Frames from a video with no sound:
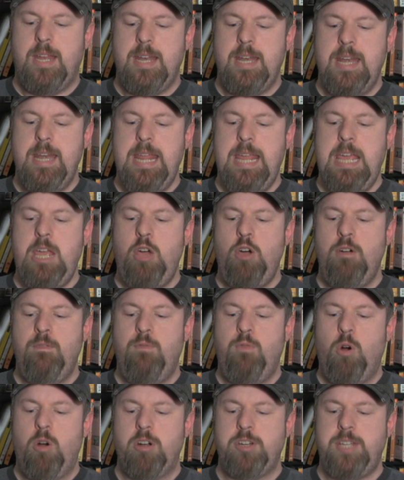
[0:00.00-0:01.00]
Neo
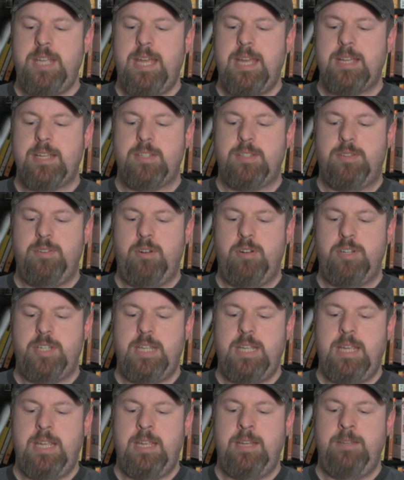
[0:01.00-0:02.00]
Vortex
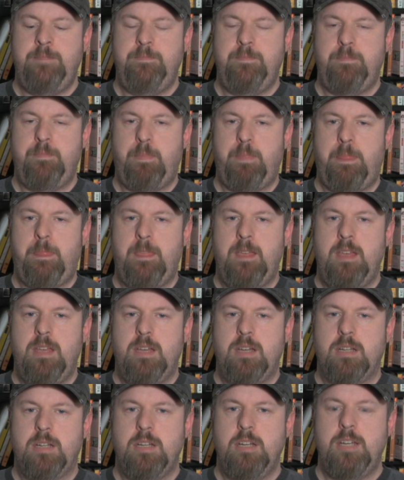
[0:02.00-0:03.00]
13,
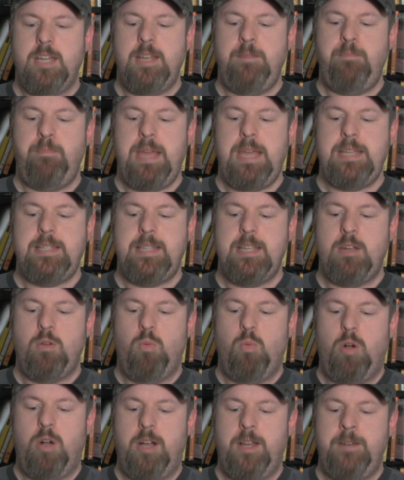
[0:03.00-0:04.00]
Cookin' Basic
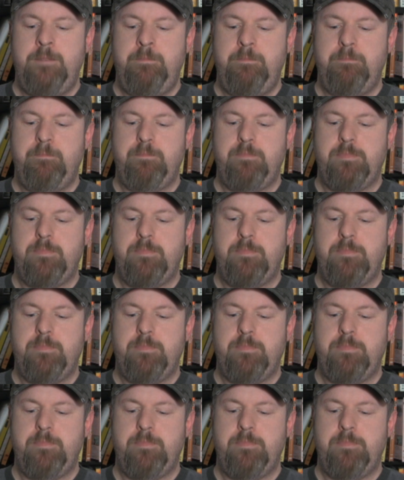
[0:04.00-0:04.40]
1,